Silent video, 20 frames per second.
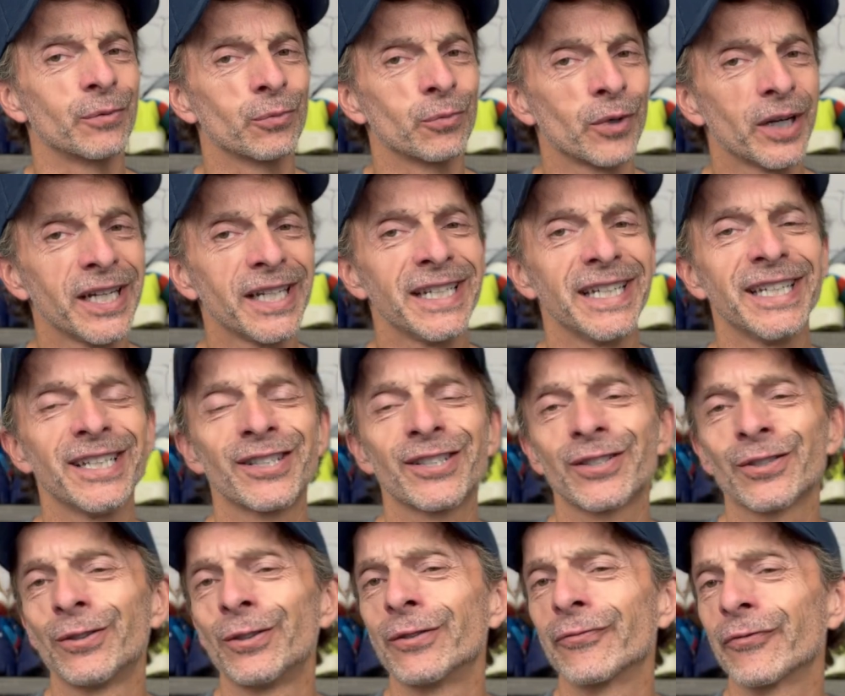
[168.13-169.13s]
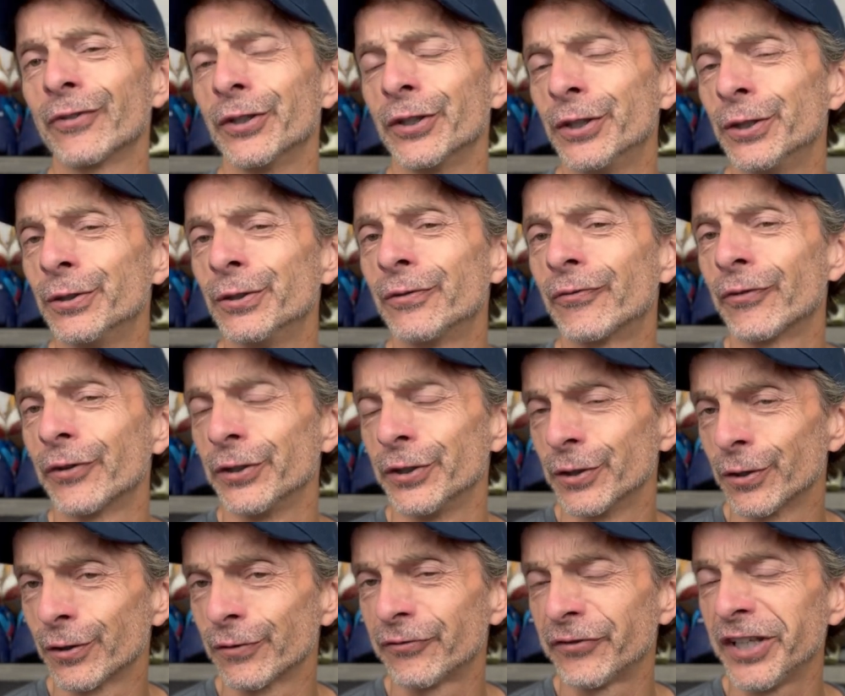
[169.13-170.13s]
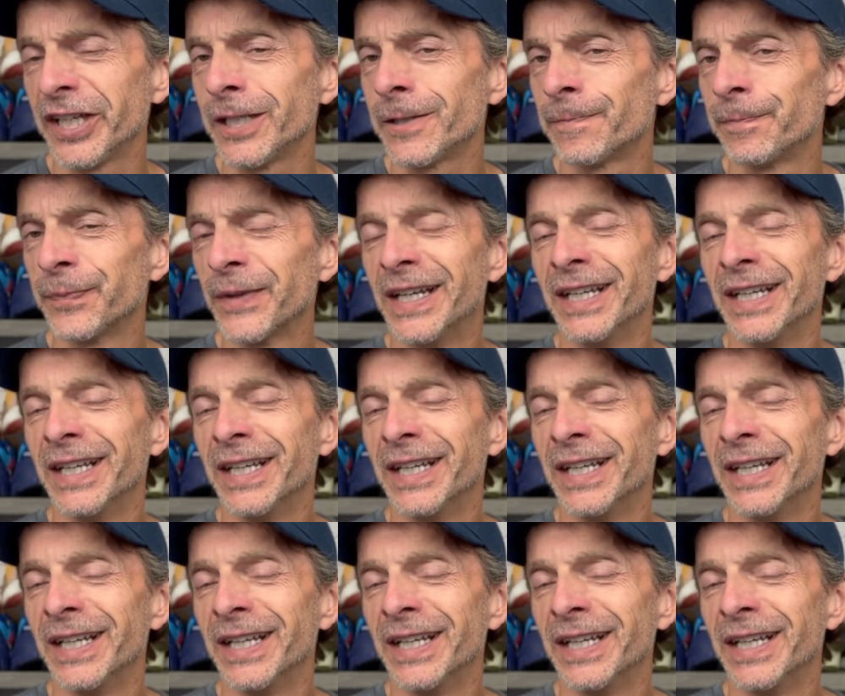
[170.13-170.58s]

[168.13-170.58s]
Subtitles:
right insole for you, for your feet.